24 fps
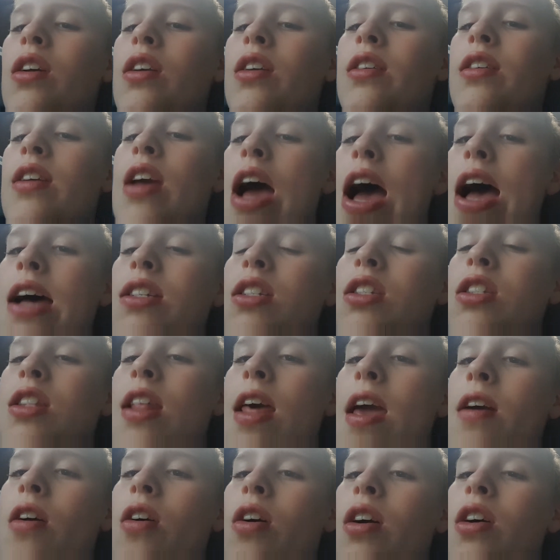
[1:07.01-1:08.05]
Yes,
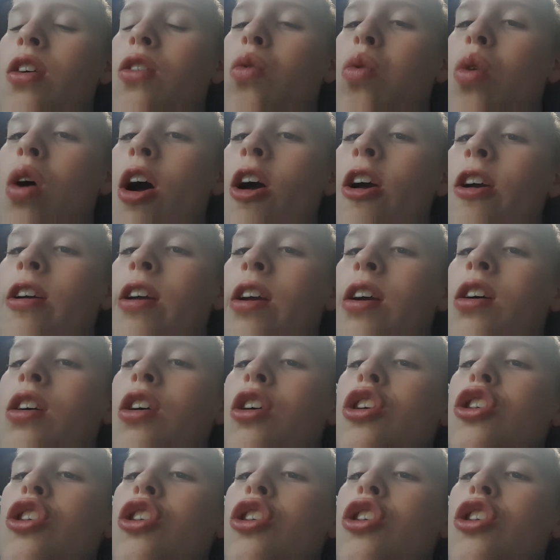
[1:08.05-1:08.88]
they are acquiring